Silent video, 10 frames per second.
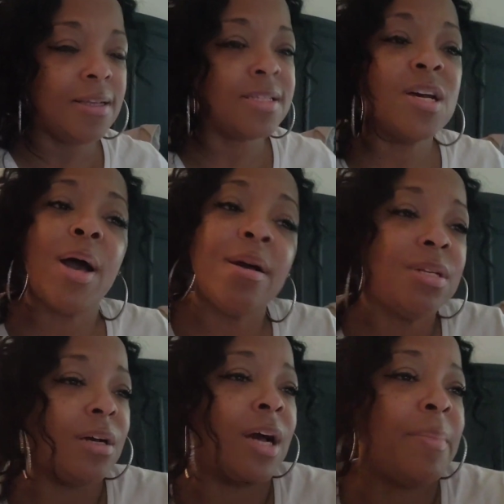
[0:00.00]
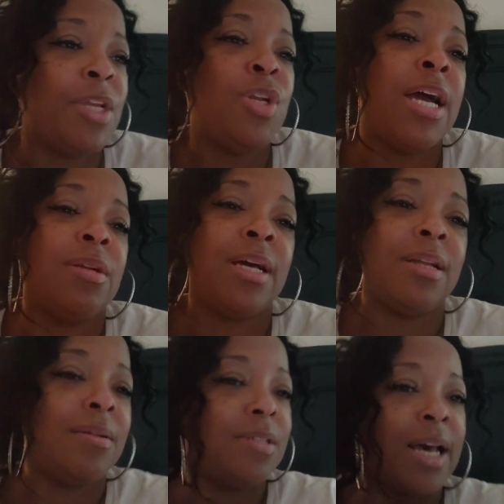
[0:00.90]
So, I don't know. I mean, you know,
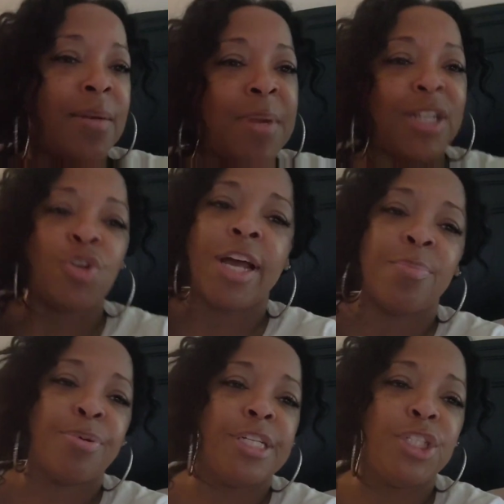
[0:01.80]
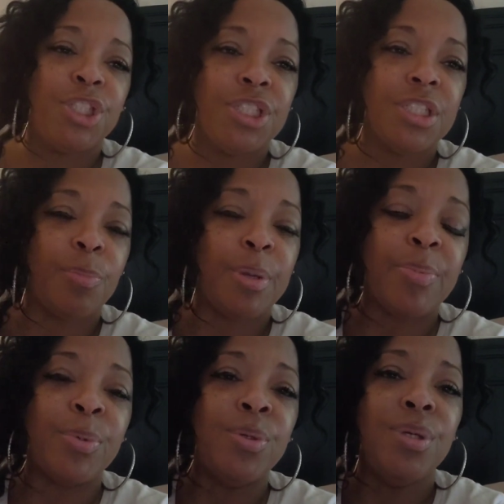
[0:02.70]
I'm not trying to preach to
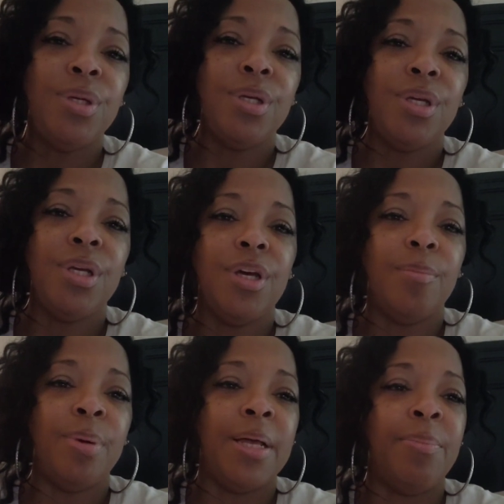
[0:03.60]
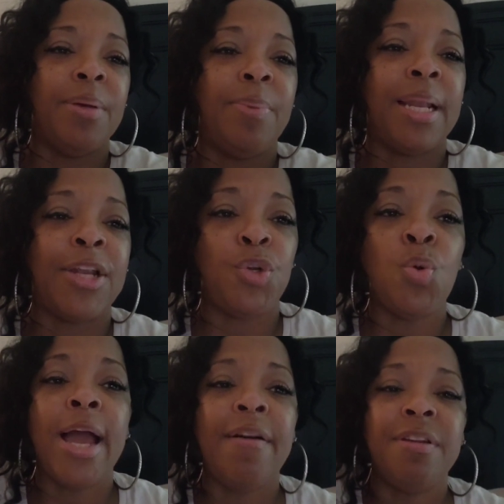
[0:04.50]
people. But I
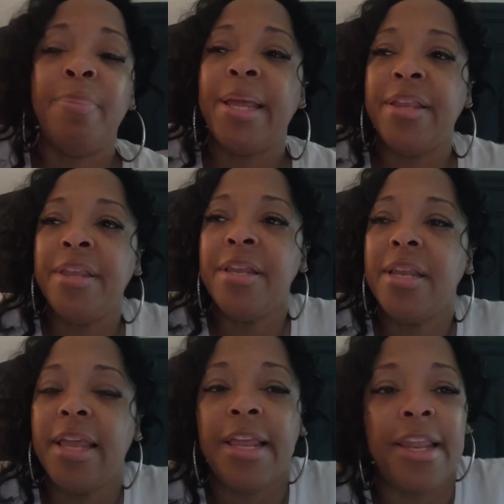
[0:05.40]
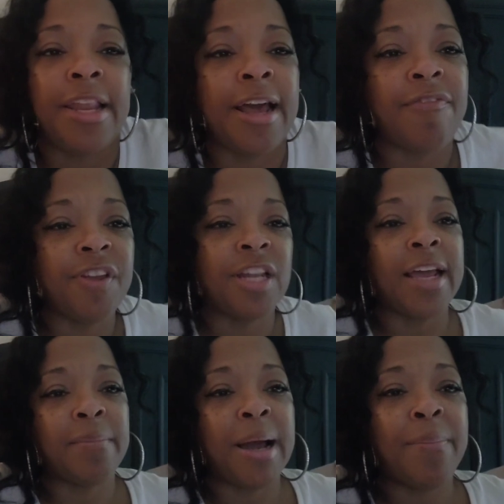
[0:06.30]
do have an opinion. And I feel
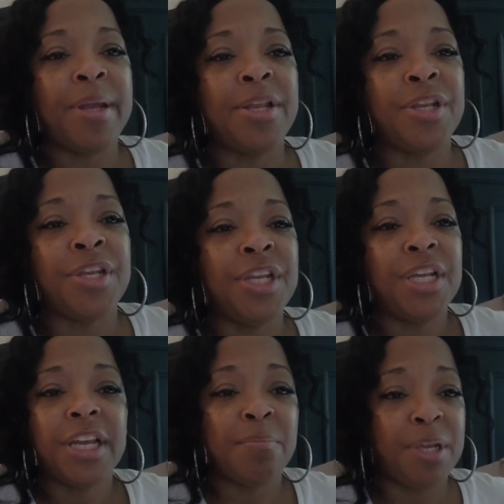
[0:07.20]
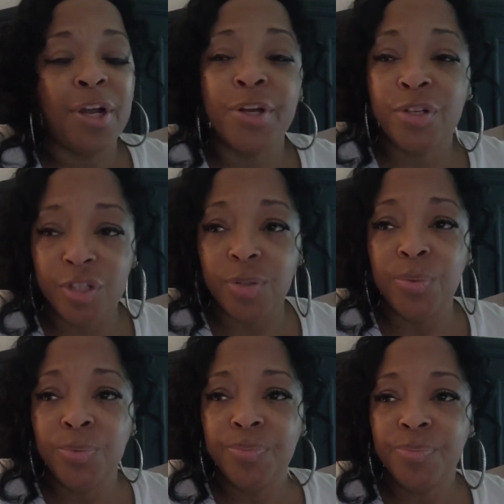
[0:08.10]
like my opinion can be heard too.